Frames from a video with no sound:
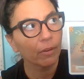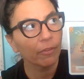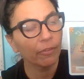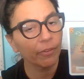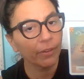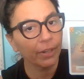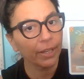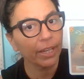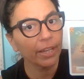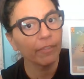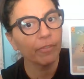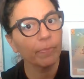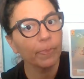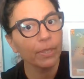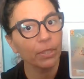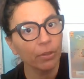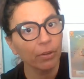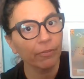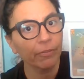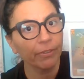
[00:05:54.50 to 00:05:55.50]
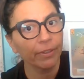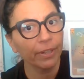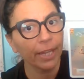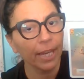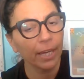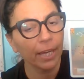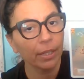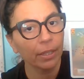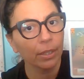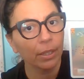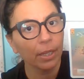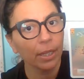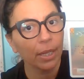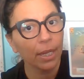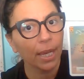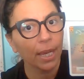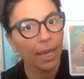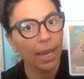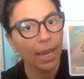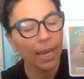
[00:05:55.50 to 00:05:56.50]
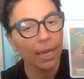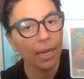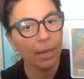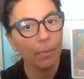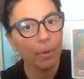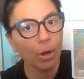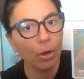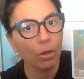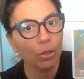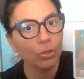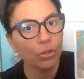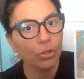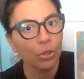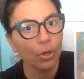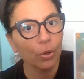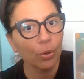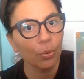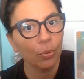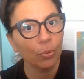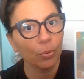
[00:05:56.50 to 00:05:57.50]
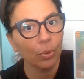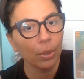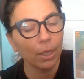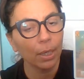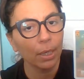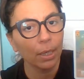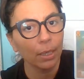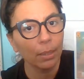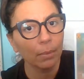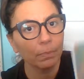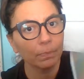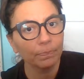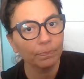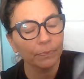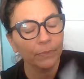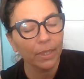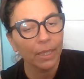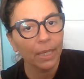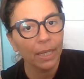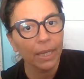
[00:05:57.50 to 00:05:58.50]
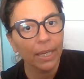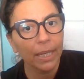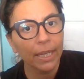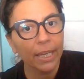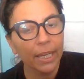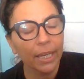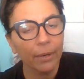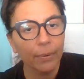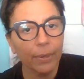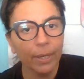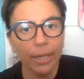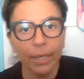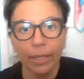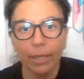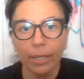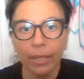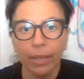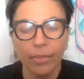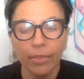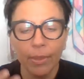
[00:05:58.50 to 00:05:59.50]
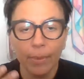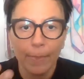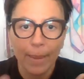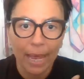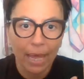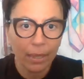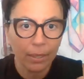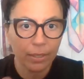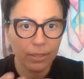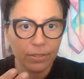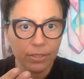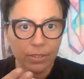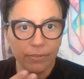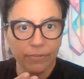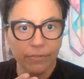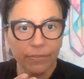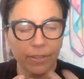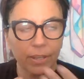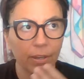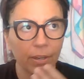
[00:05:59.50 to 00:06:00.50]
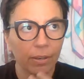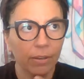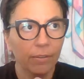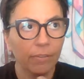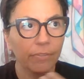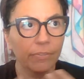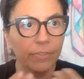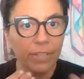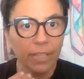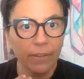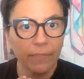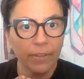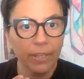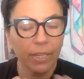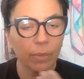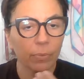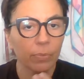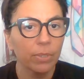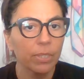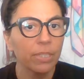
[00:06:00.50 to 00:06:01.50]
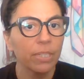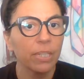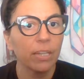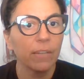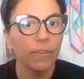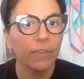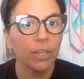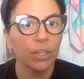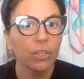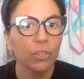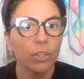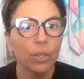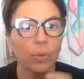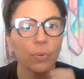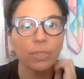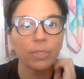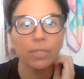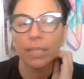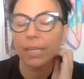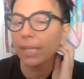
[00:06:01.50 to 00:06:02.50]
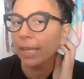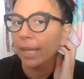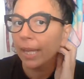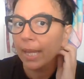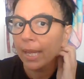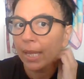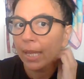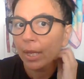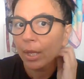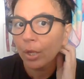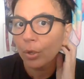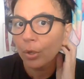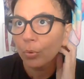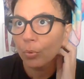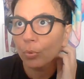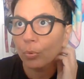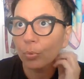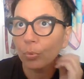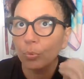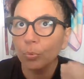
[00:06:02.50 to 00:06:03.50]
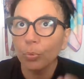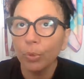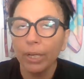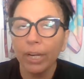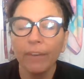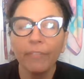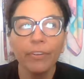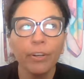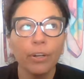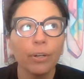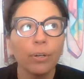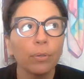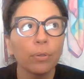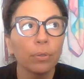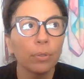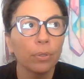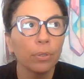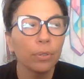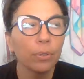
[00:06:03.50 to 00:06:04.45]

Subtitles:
forgive but don't forget. And I'm also hearing the balance of giving and receiving. So it's like whatever,